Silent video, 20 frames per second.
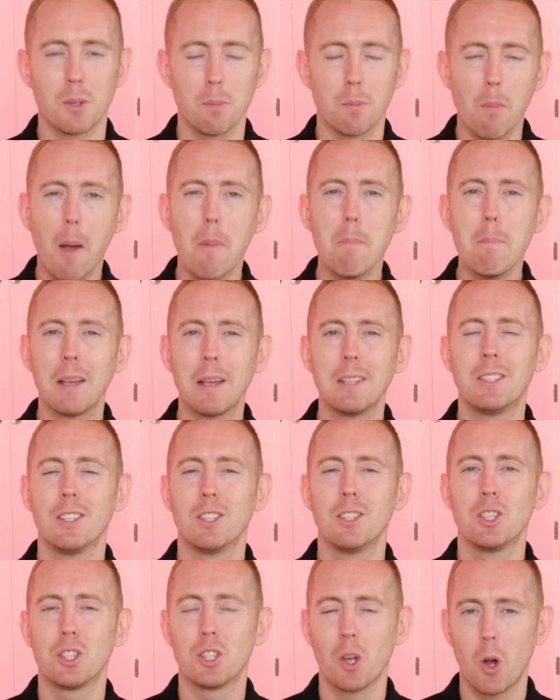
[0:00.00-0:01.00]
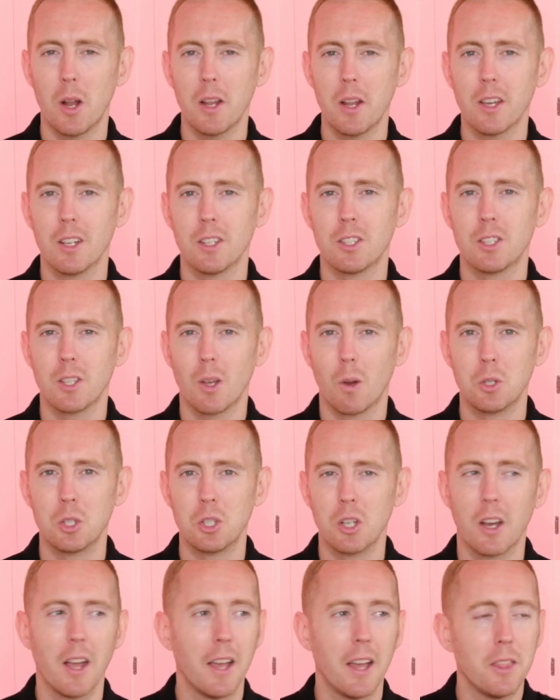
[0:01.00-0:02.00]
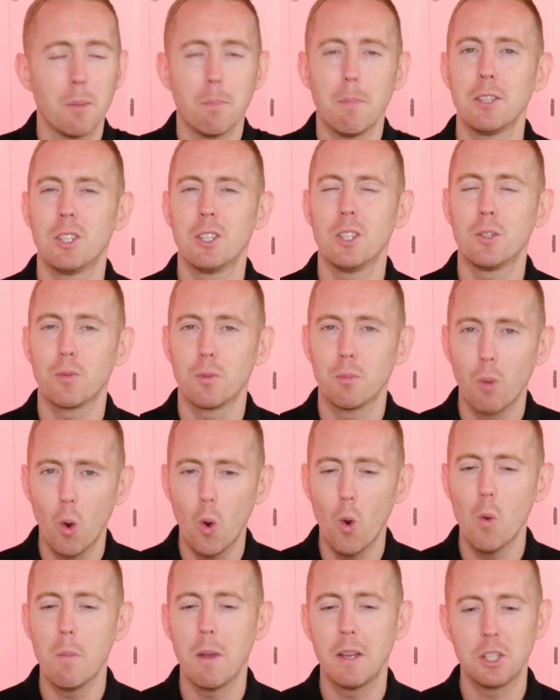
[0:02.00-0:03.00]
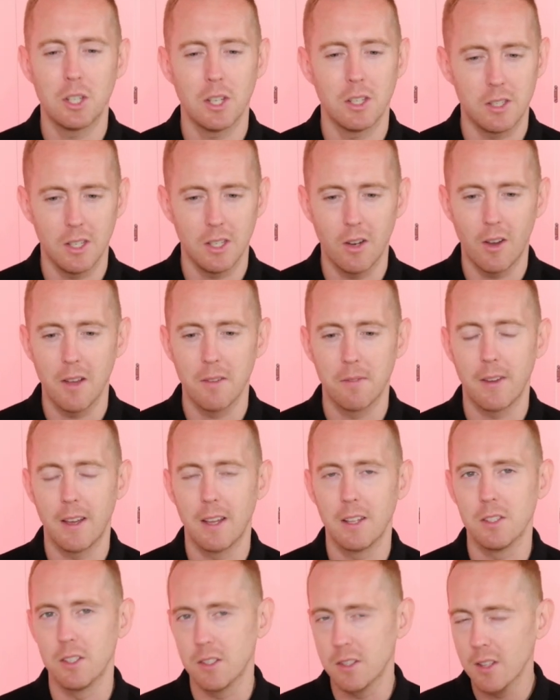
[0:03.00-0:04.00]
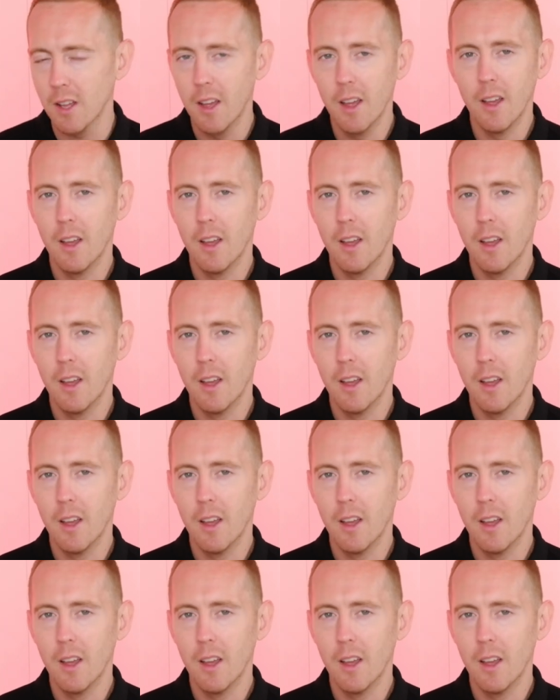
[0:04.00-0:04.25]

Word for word: So my message to Ole Gunnar Solskjaer and the message from all Manchester United fans is,